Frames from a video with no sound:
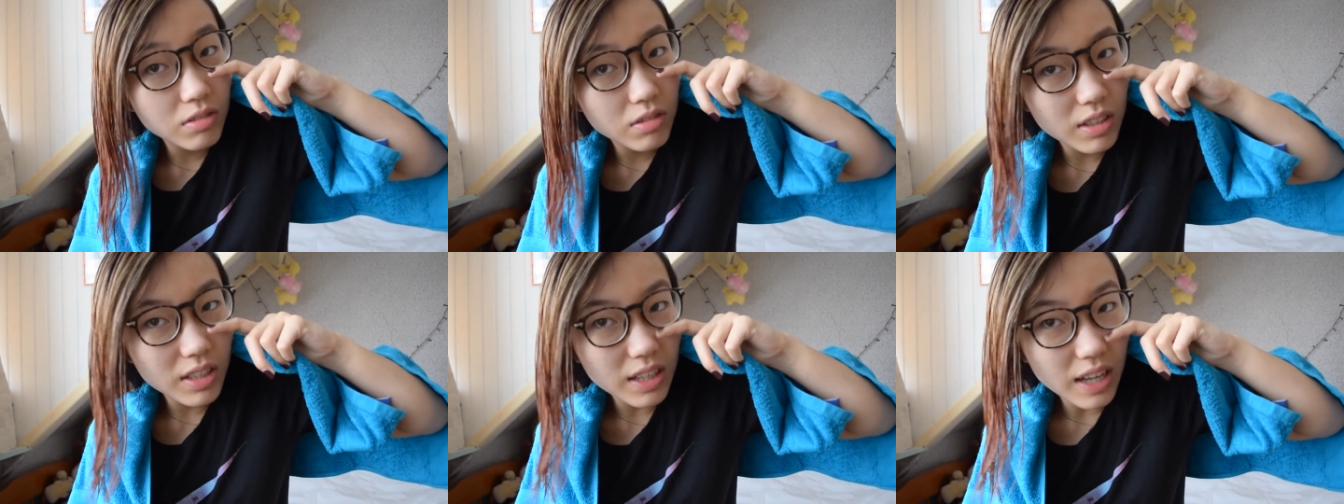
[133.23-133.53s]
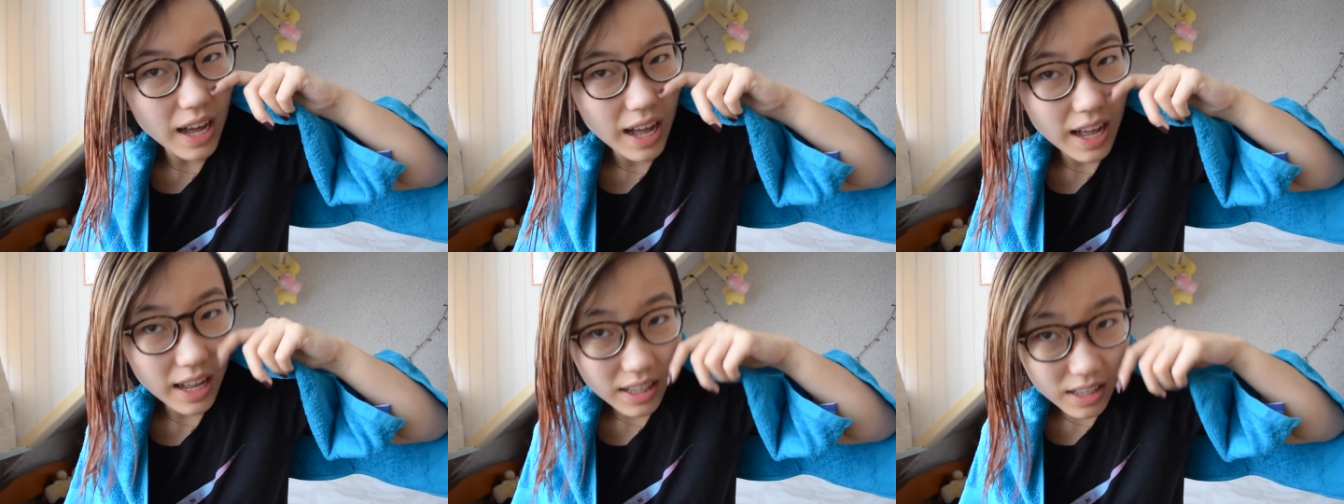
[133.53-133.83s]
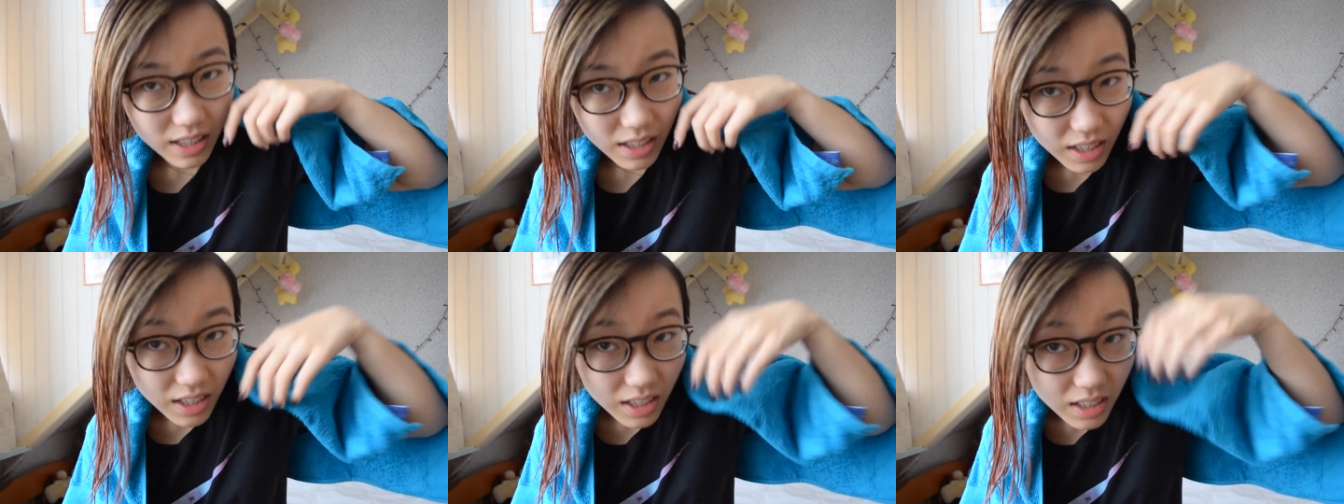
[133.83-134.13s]
yeah,
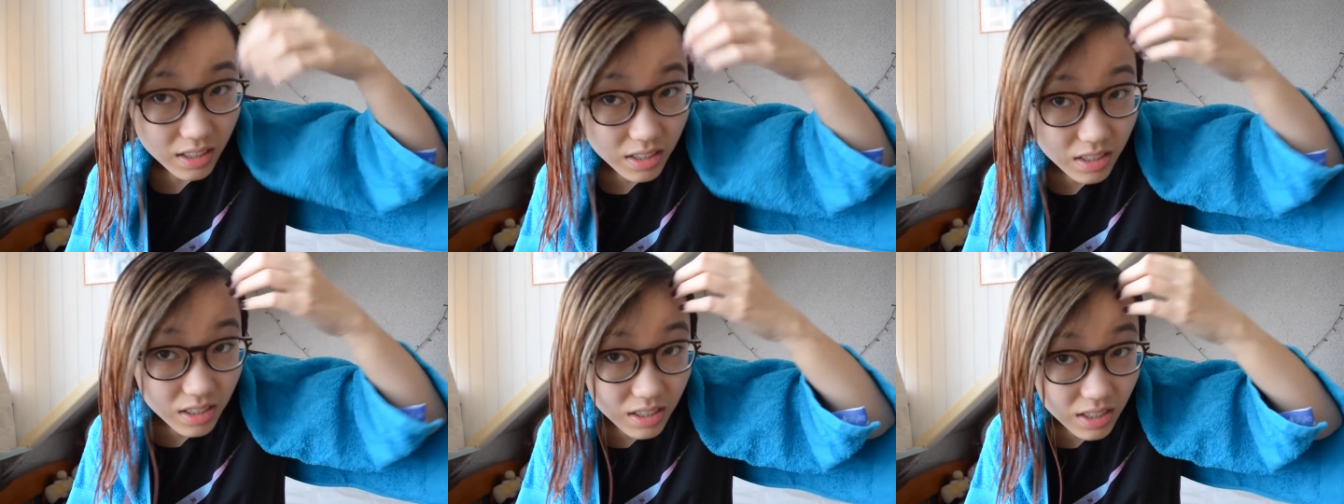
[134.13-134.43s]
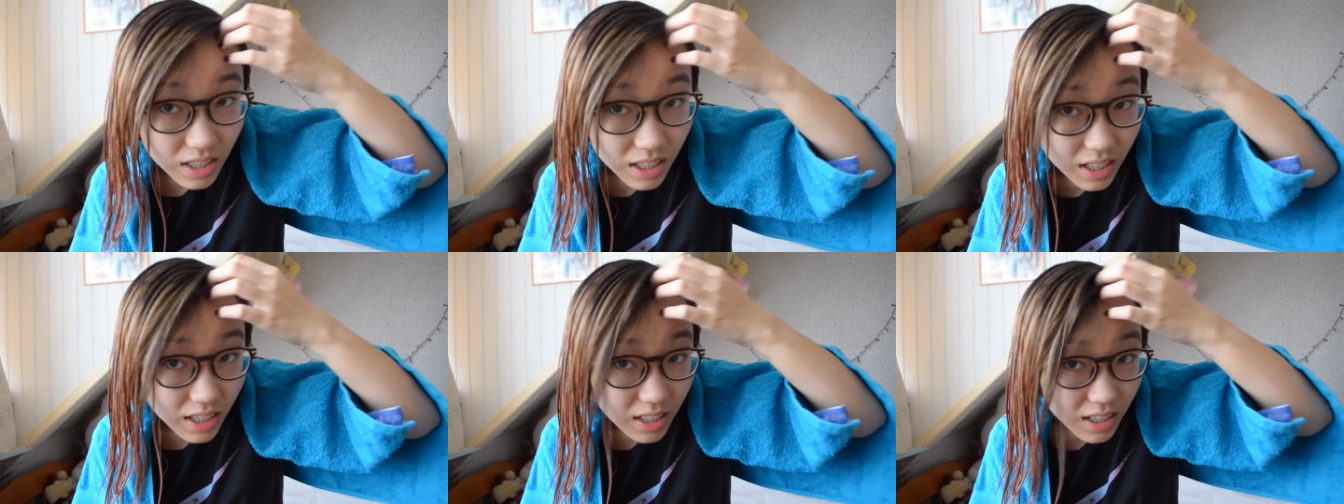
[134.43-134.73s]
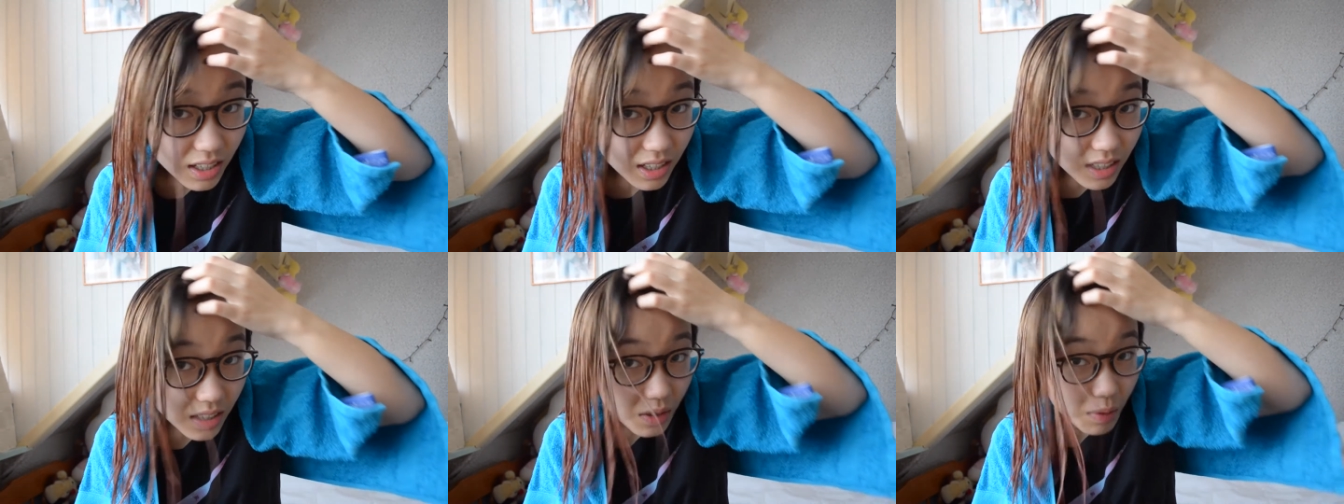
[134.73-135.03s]
you can see it a
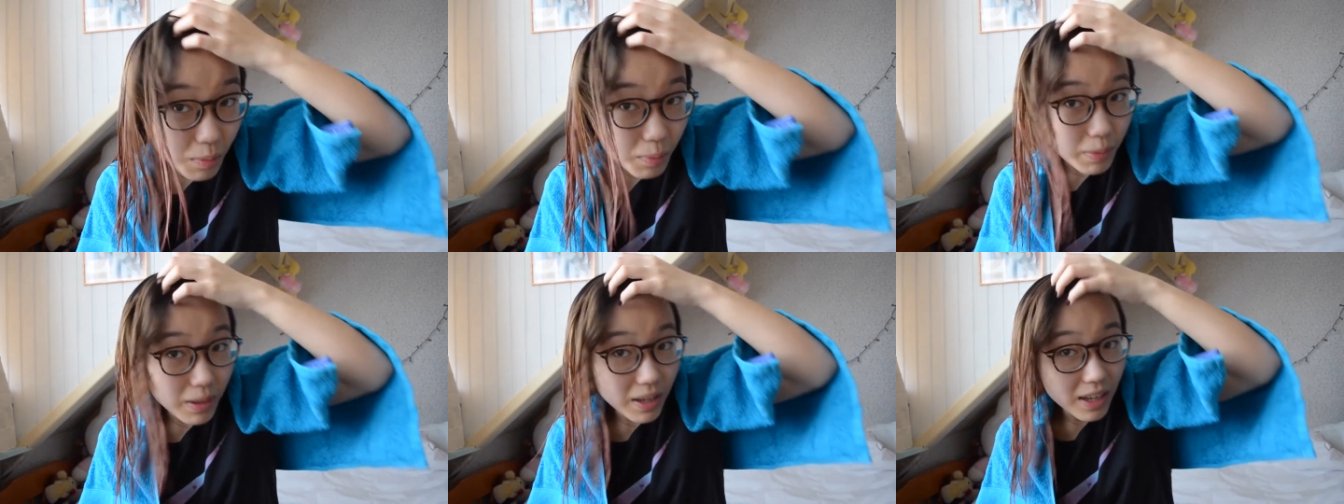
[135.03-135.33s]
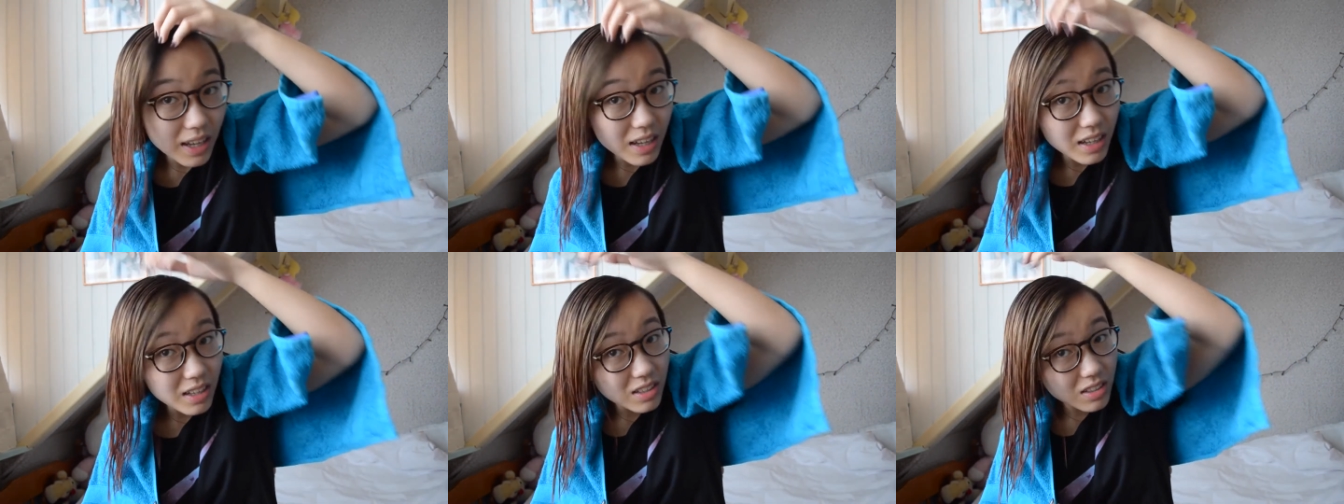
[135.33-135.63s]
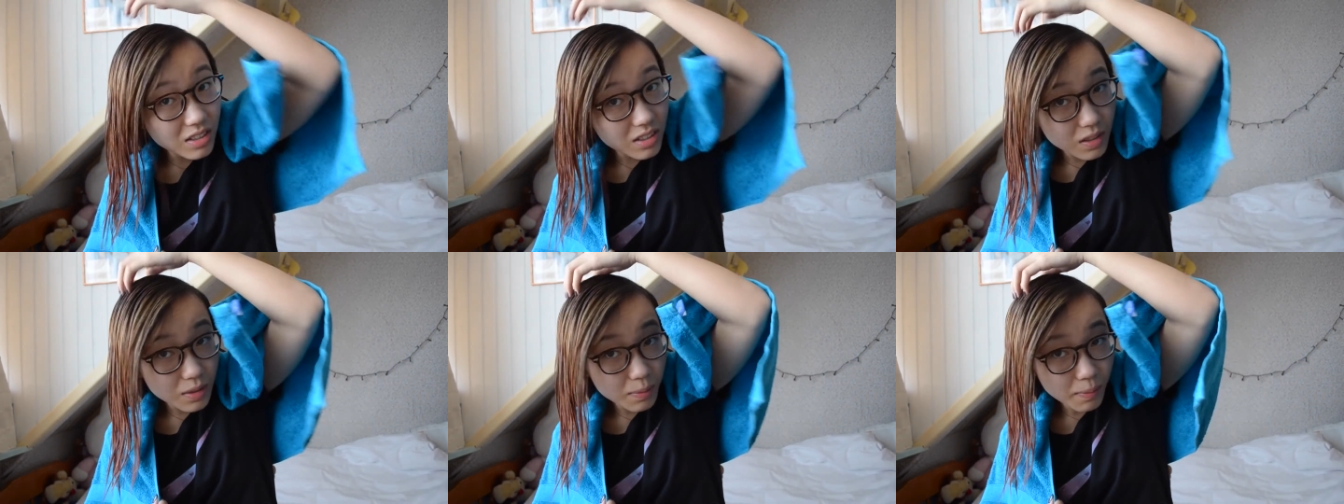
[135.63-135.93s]
little bit.
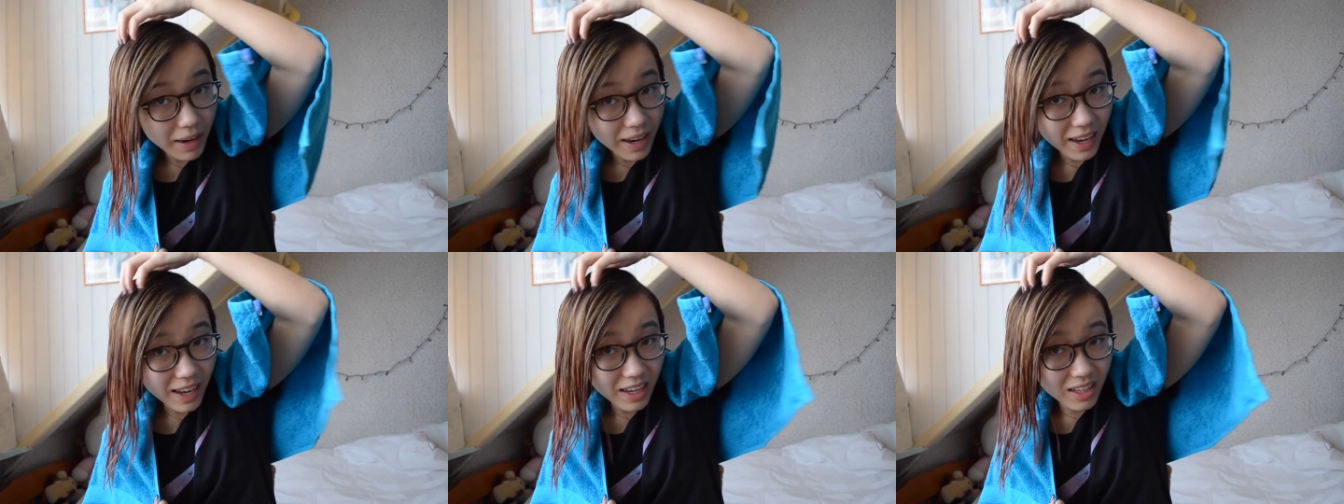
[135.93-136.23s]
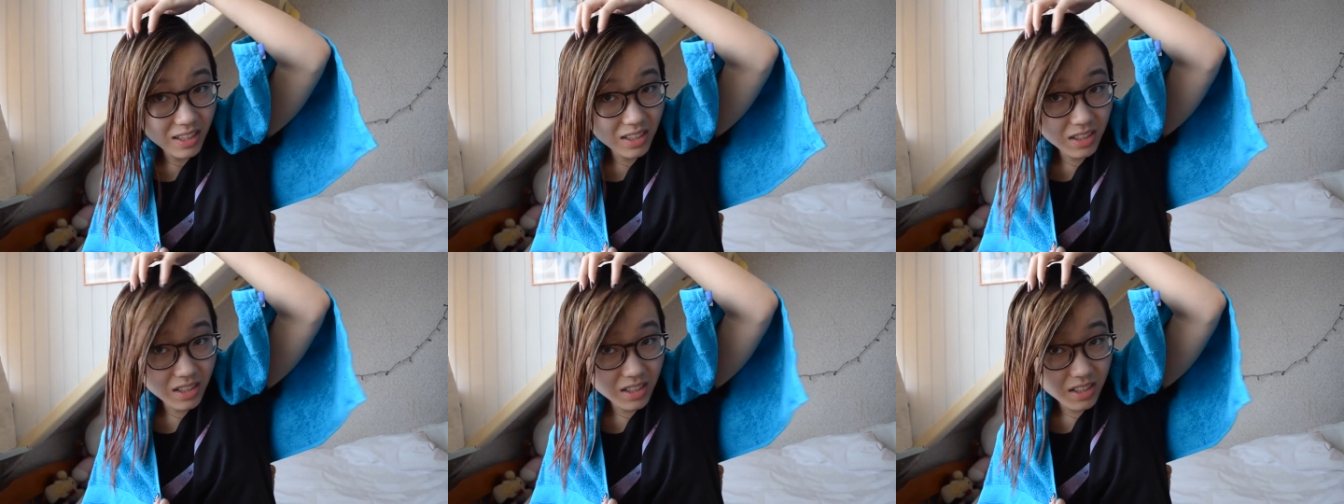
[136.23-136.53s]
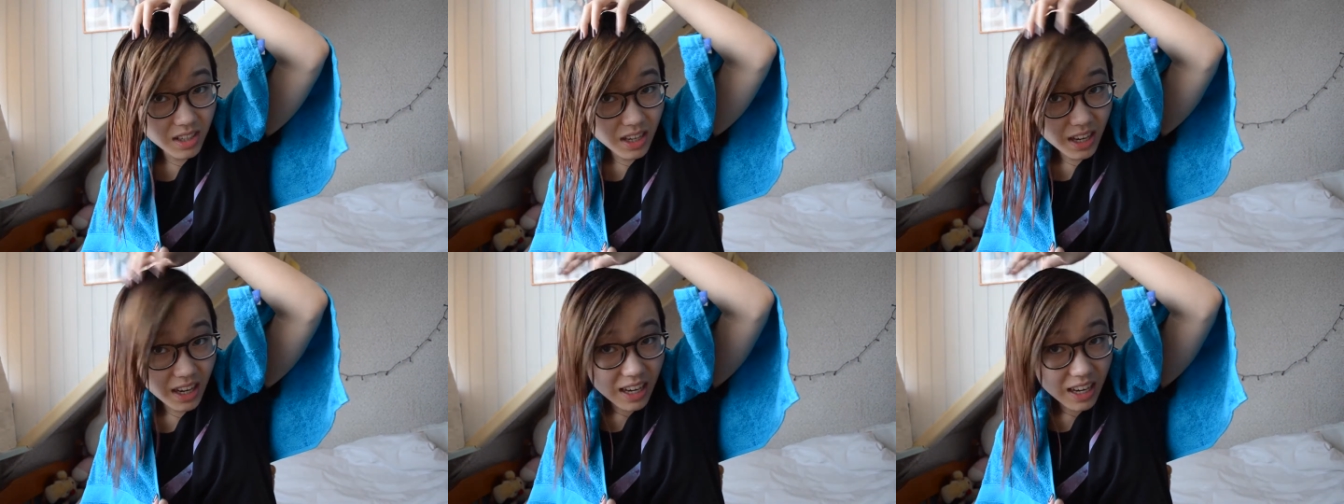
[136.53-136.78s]
It's my ends.